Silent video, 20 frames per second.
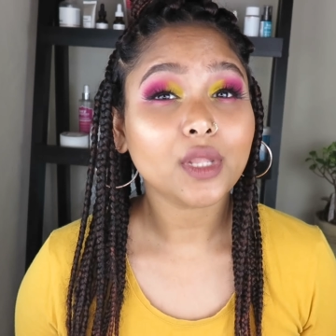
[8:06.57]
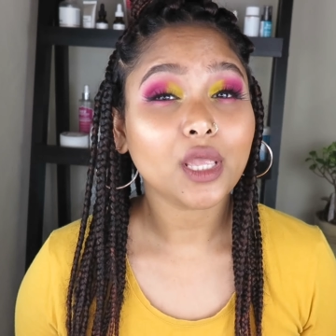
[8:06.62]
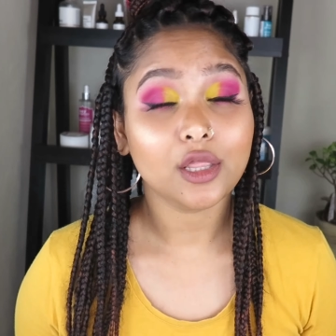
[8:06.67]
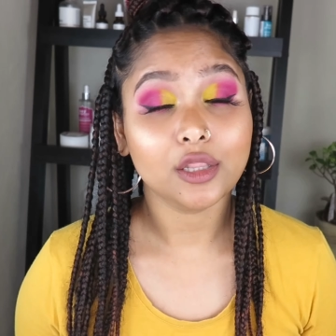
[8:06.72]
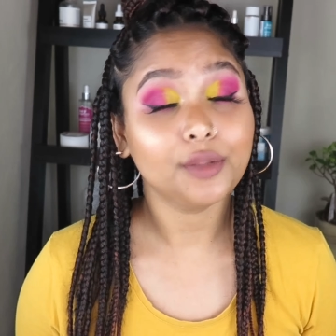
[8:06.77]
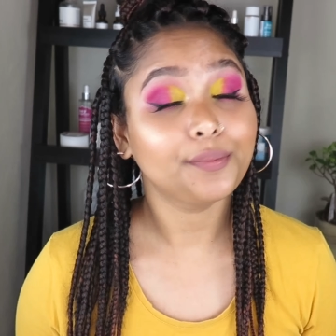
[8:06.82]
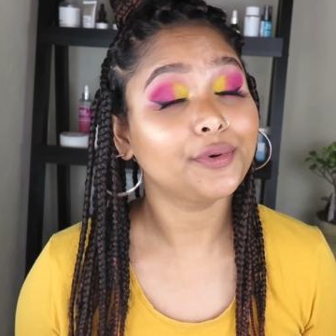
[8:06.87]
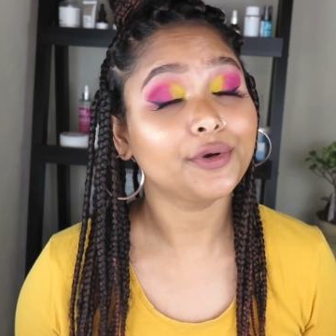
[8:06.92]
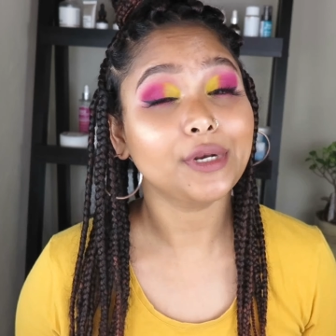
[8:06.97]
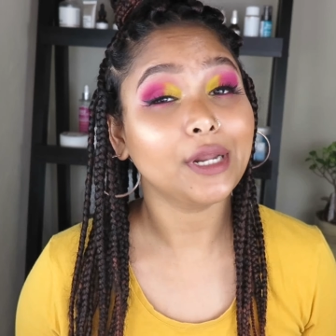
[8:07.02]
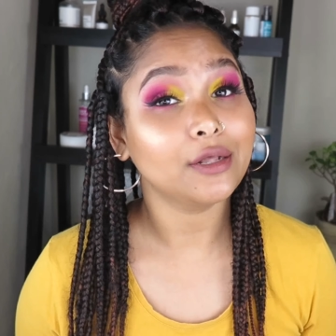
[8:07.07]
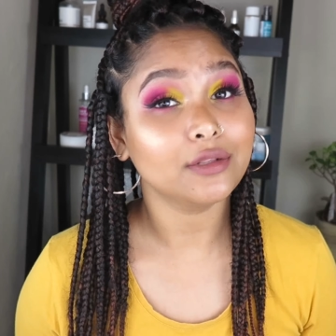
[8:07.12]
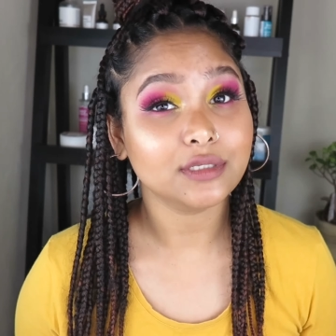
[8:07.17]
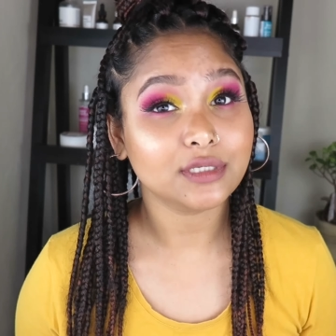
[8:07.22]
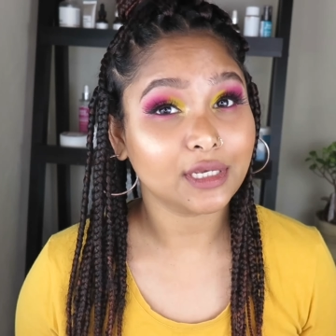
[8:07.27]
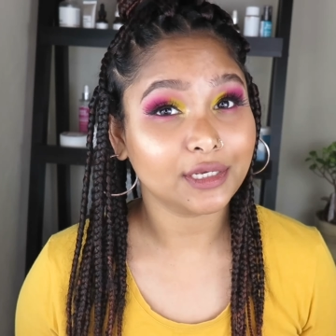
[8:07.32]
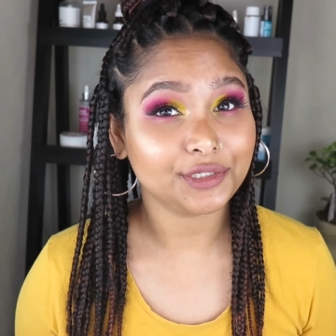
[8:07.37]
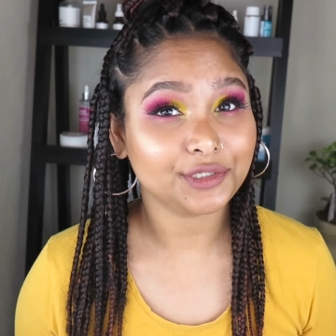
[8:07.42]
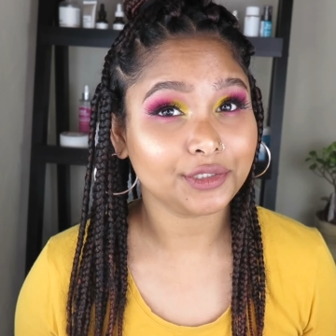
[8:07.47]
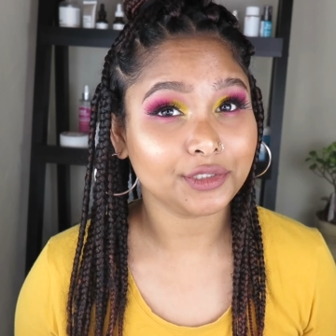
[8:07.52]
the
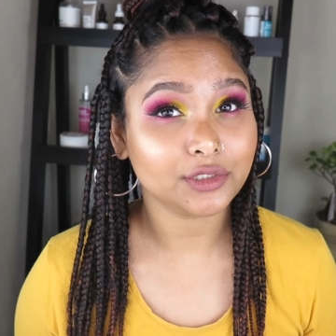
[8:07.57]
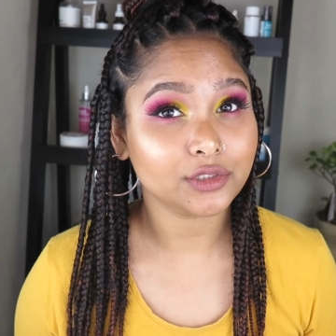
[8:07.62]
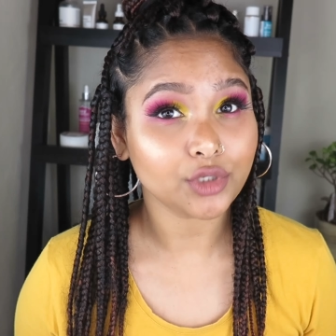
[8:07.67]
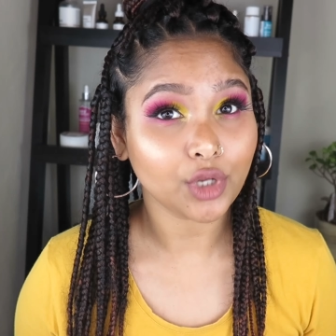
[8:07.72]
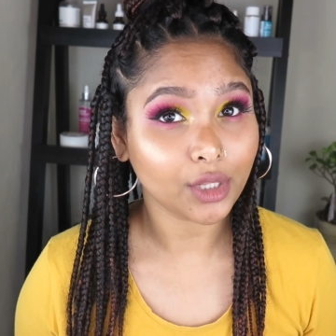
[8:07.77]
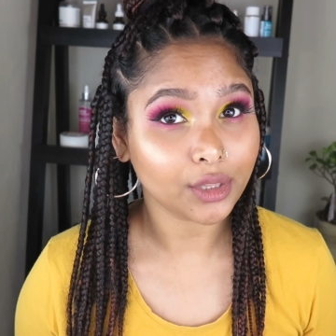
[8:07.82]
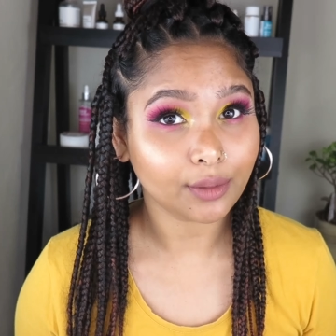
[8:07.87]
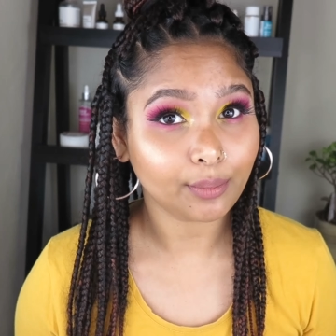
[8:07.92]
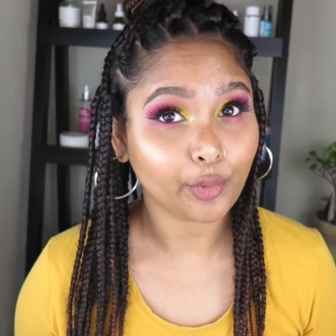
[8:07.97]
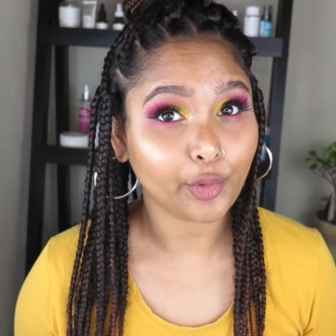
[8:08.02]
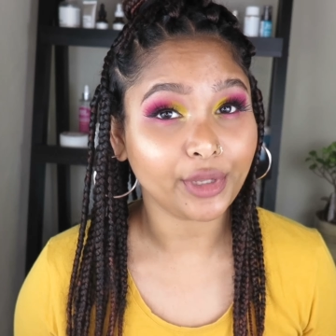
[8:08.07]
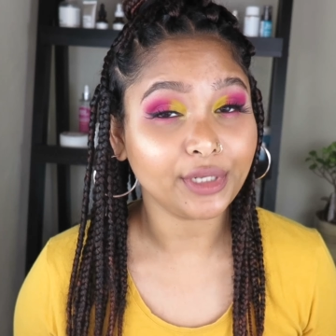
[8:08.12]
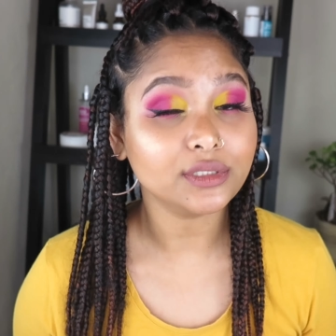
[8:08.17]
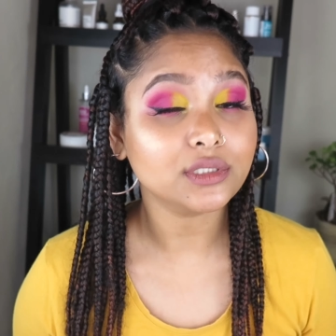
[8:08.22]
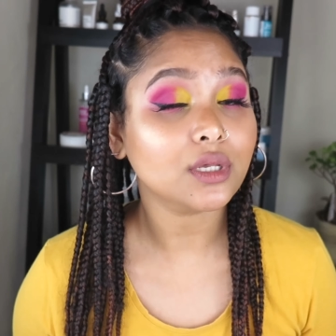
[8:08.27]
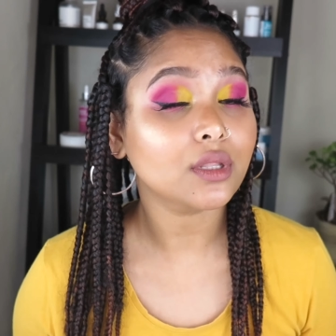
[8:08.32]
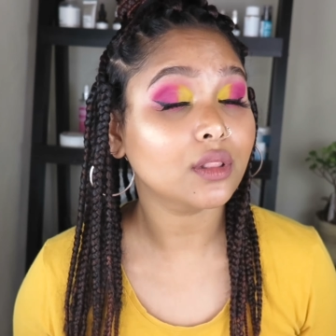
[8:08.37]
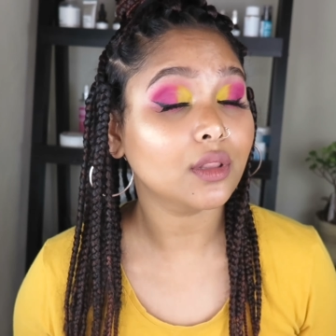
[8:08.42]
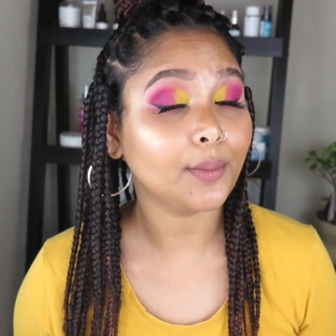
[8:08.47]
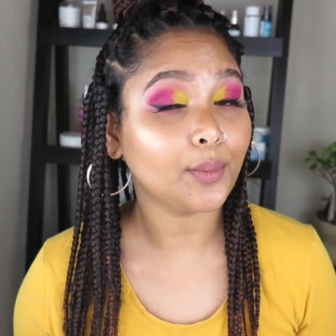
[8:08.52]
pronunciation is not the point.
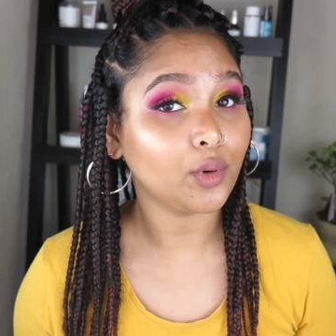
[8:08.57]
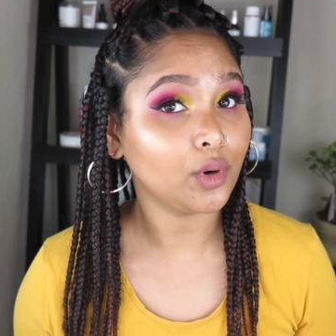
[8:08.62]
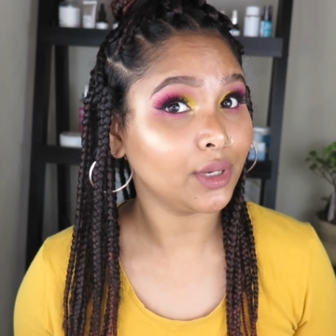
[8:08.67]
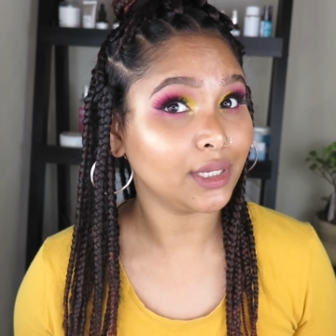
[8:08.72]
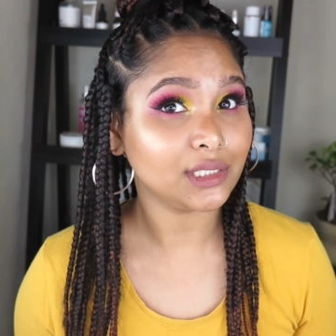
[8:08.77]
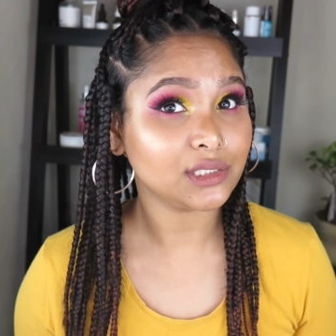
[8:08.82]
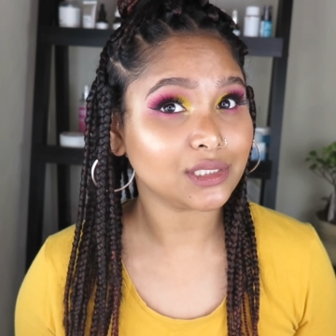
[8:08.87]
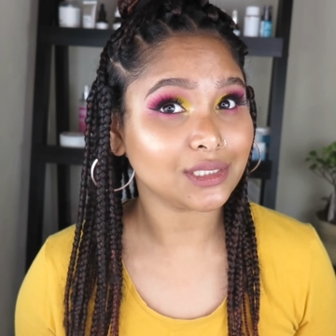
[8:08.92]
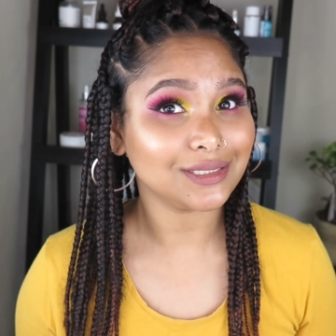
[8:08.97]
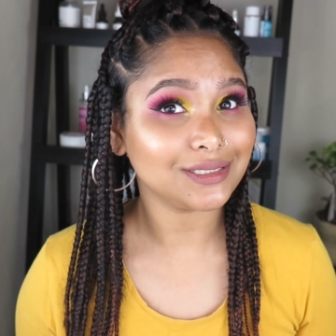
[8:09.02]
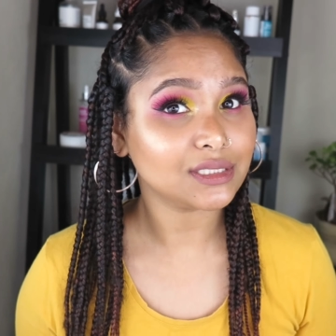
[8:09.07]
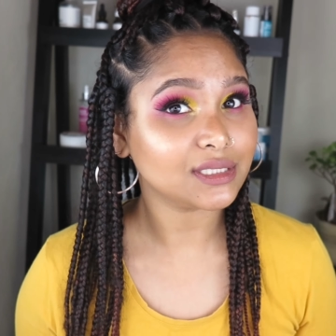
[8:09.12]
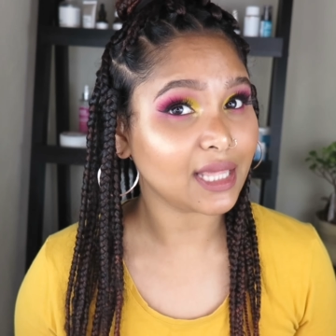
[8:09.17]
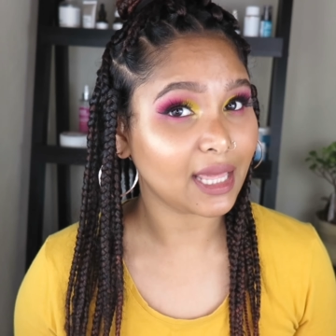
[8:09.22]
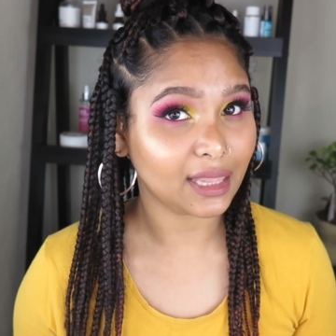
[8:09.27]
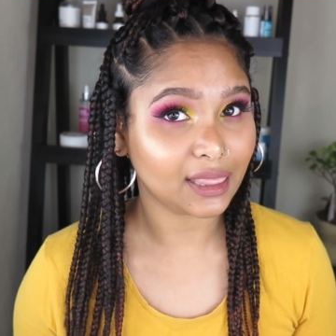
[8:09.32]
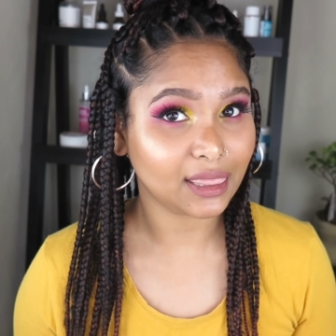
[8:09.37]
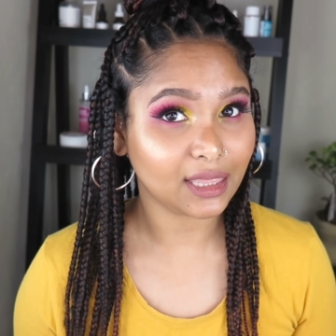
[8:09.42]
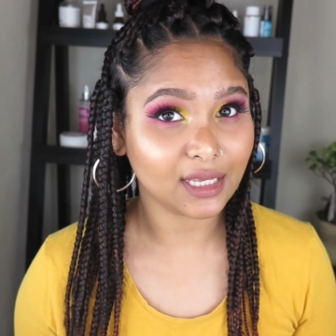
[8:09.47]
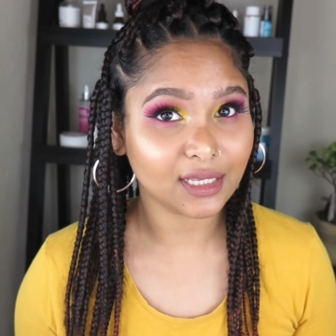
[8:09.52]
The point is
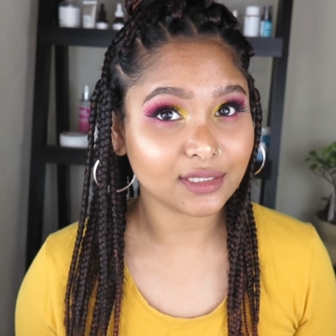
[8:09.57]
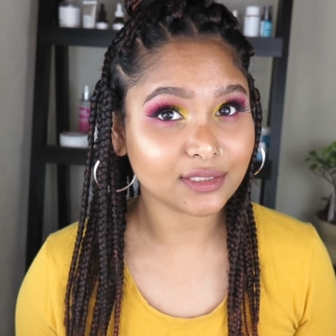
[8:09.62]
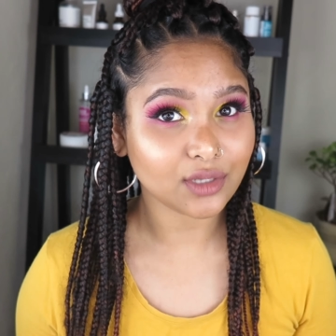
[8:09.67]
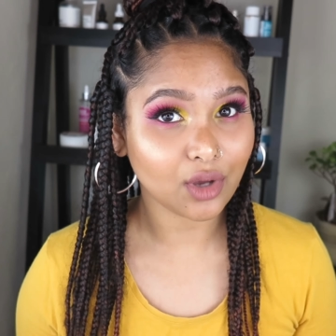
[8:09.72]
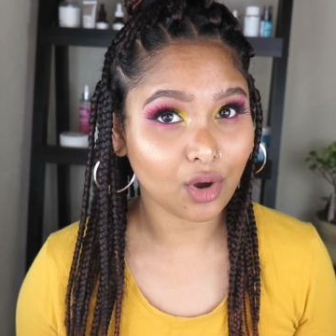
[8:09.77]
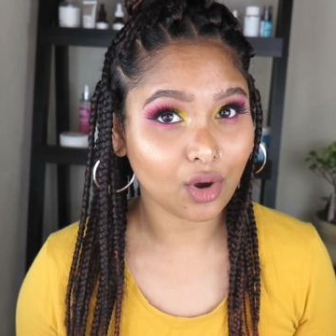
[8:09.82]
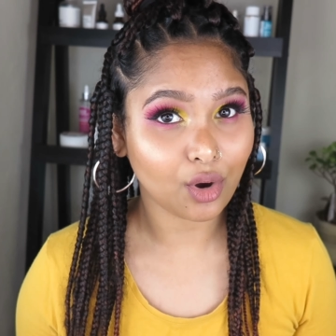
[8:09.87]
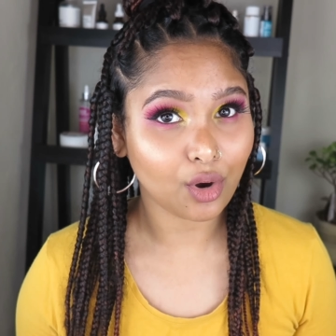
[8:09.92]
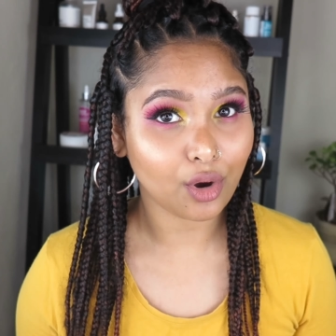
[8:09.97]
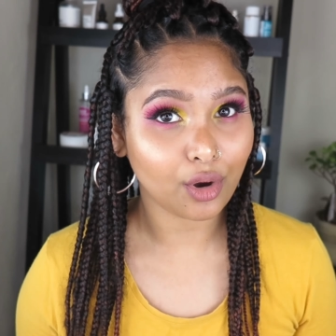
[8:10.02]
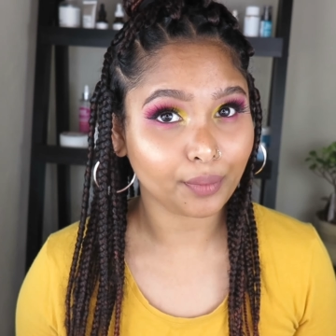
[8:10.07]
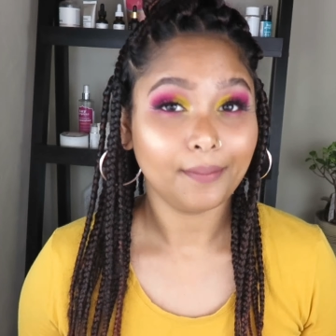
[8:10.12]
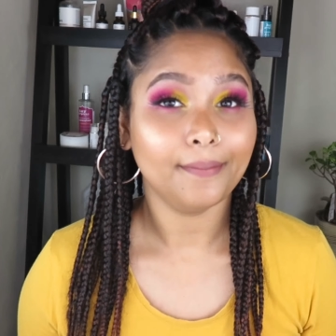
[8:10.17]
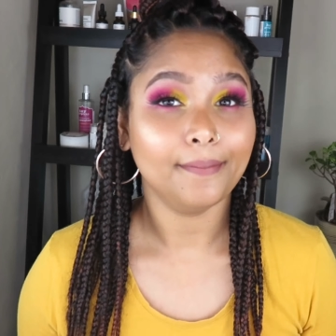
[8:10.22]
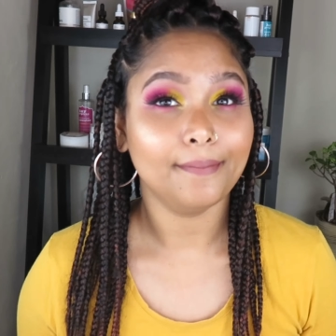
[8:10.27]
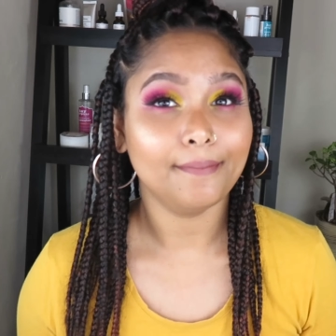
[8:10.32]
that these are